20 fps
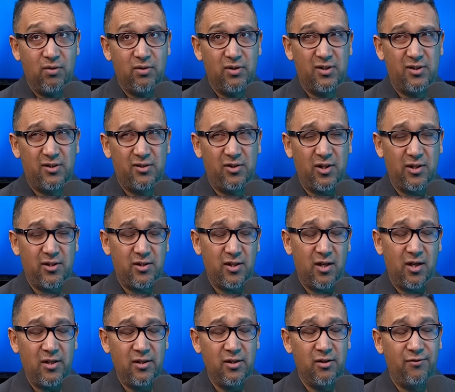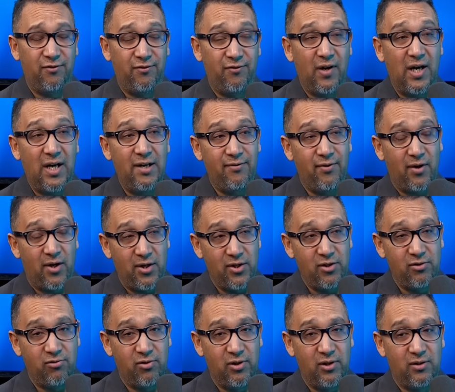just under
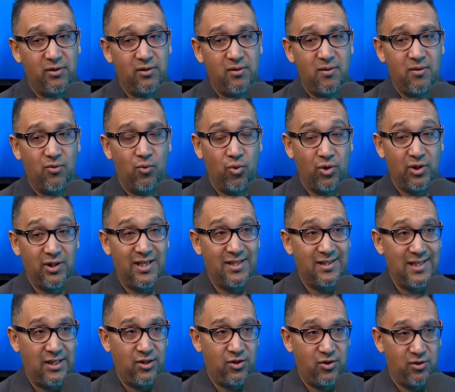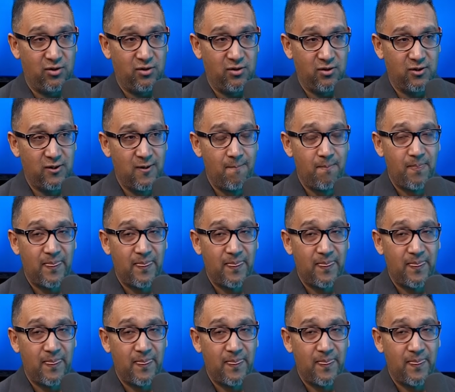500 organizations